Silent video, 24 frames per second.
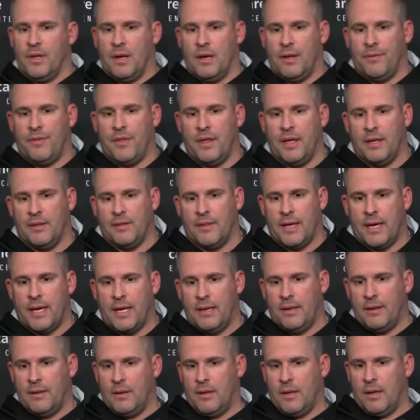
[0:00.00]
I think
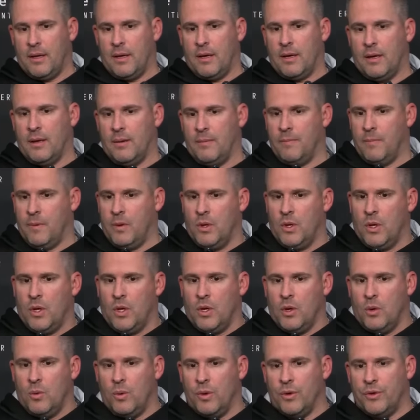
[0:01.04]
that
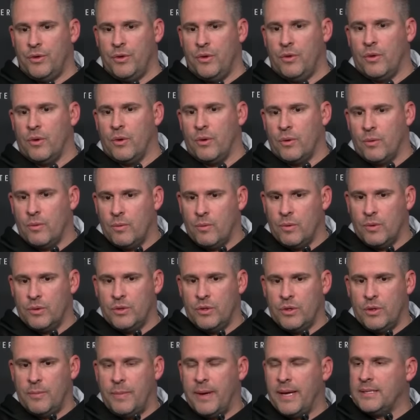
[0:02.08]
we'll do
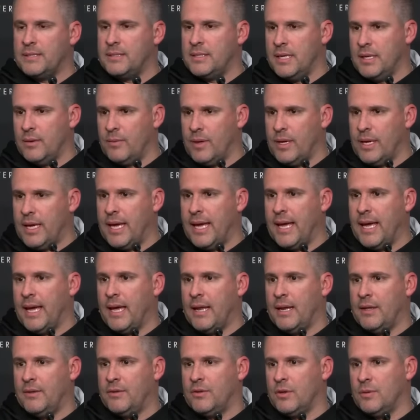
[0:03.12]
the best thing we
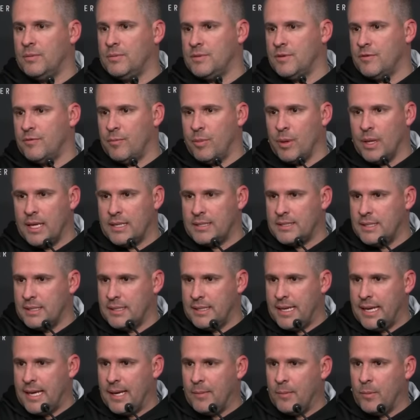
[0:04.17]
can in terms of
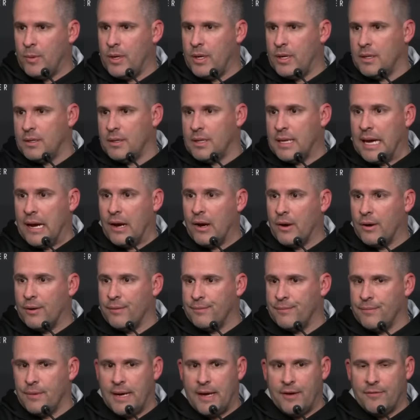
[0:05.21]
blessing them with
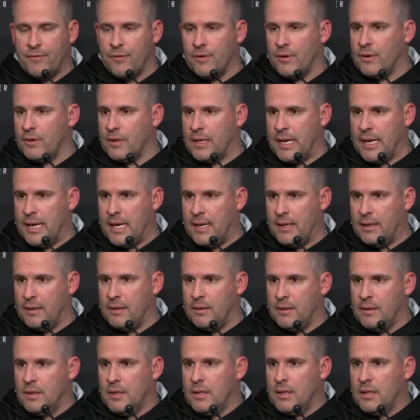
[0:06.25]
our effort and